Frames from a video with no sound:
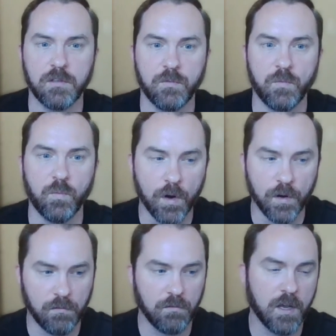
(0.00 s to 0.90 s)
What's the
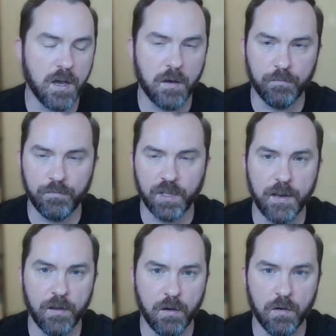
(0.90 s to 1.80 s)
wort
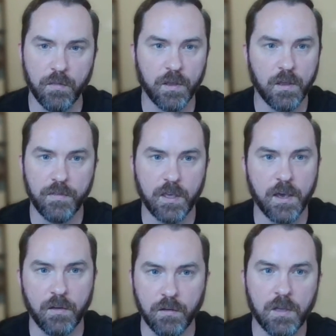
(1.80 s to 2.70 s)
Play-Doh
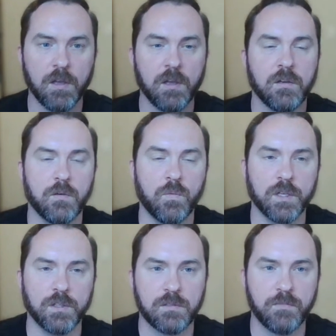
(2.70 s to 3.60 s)
in the kettle?
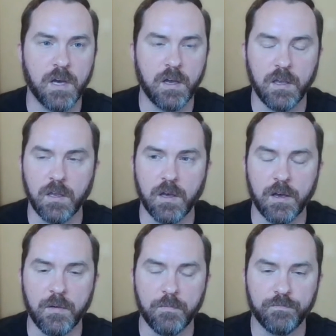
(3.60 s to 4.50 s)
Well, what's my